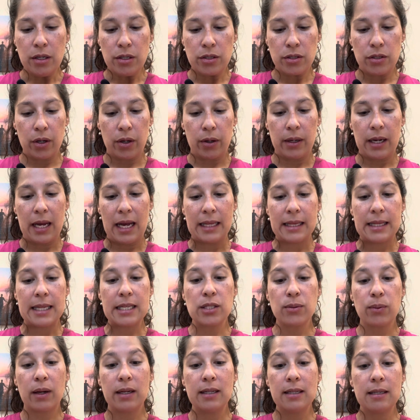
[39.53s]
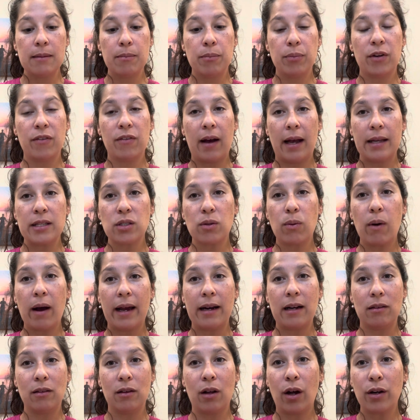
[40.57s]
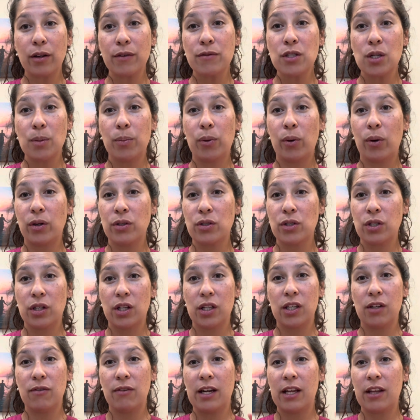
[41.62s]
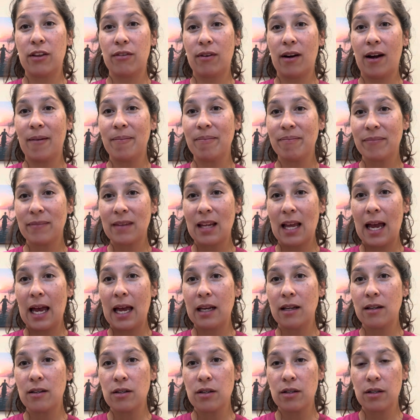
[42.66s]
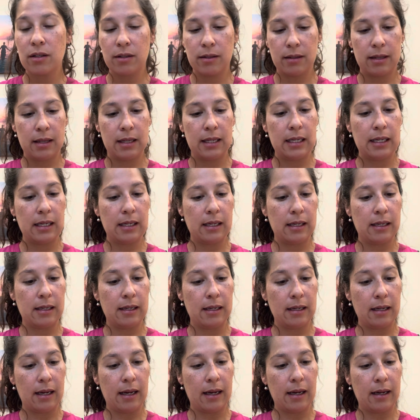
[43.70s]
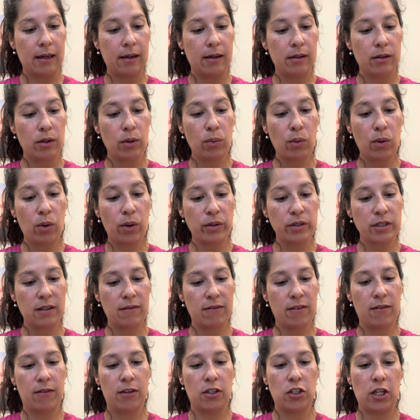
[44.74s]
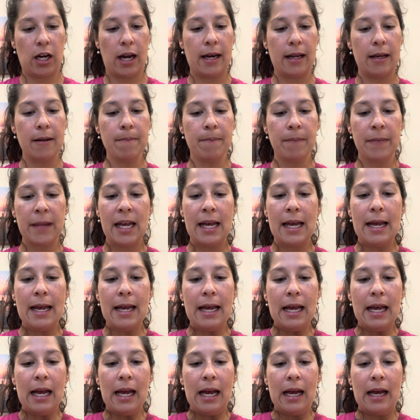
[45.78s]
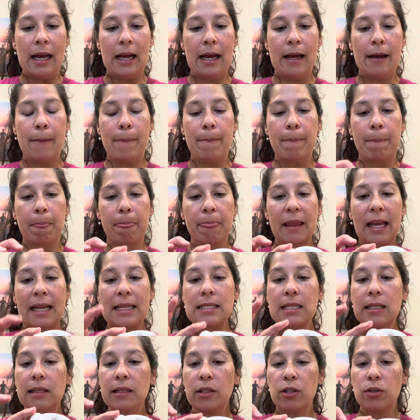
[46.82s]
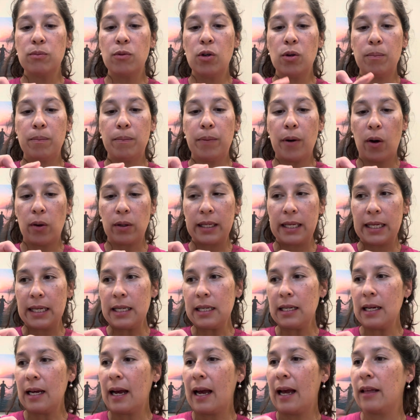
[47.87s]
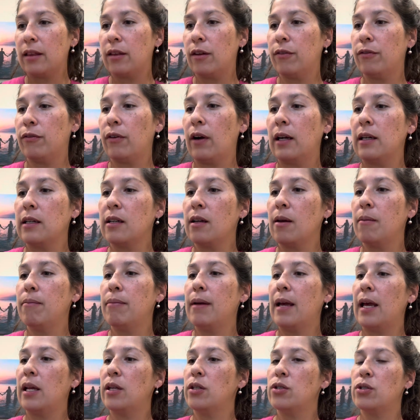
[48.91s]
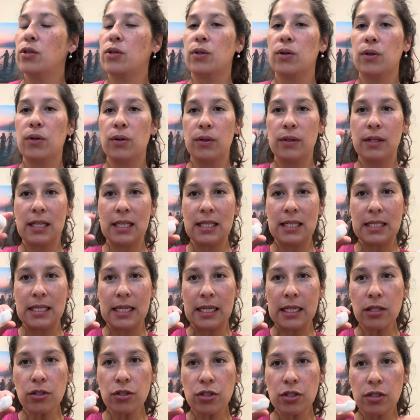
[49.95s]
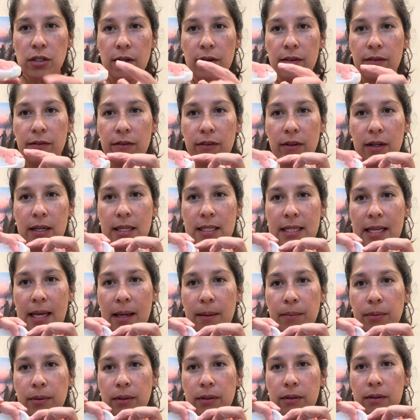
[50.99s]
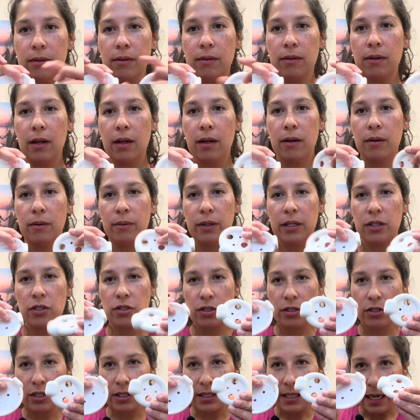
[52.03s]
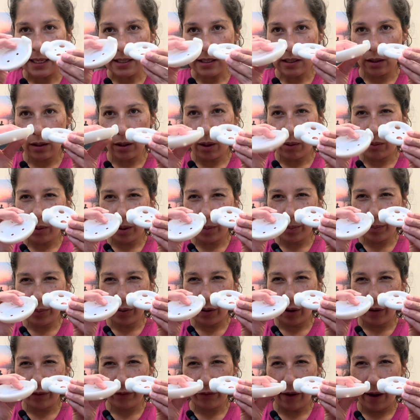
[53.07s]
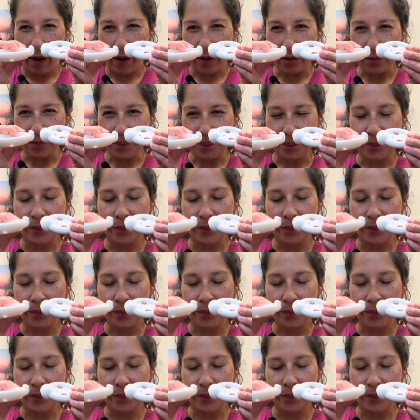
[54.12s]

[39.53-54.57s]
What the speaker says: So this one provides quite a lot of support to the urethra and the walls of the vagina. It's a little more bulky at the front compared to the dish, for example, which just has a lower profile.